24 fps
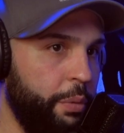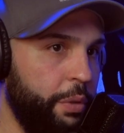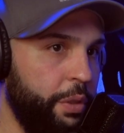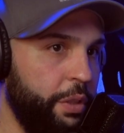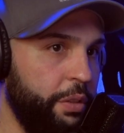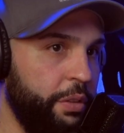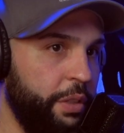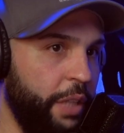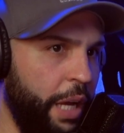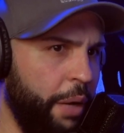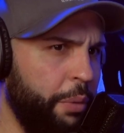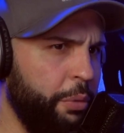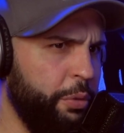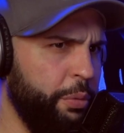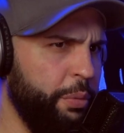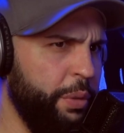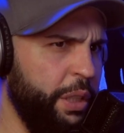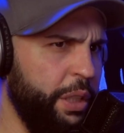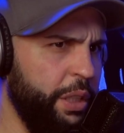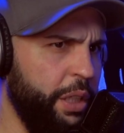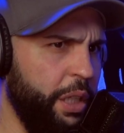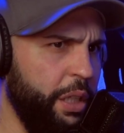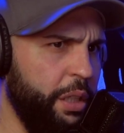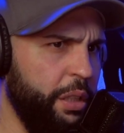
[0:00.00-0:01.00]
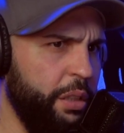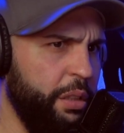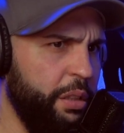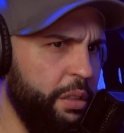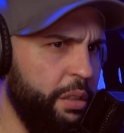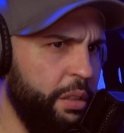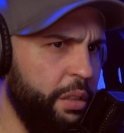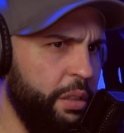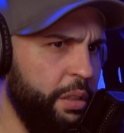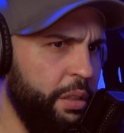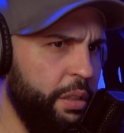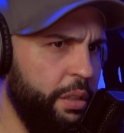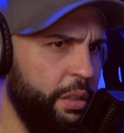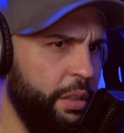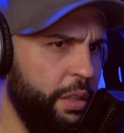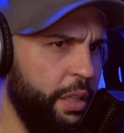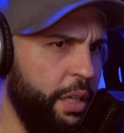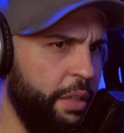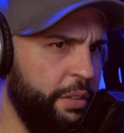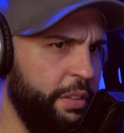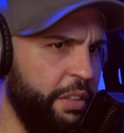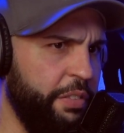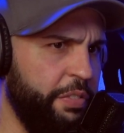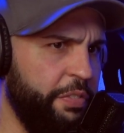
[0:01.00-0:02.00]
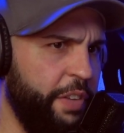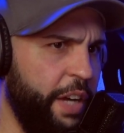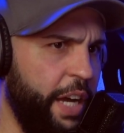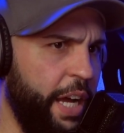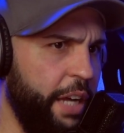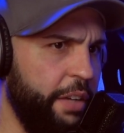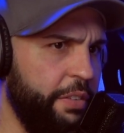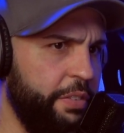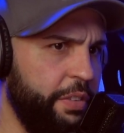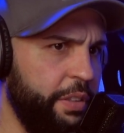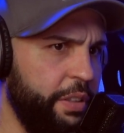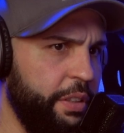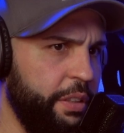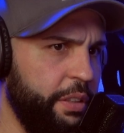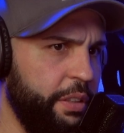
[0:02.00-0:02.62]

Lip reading: was really young. I was like 5,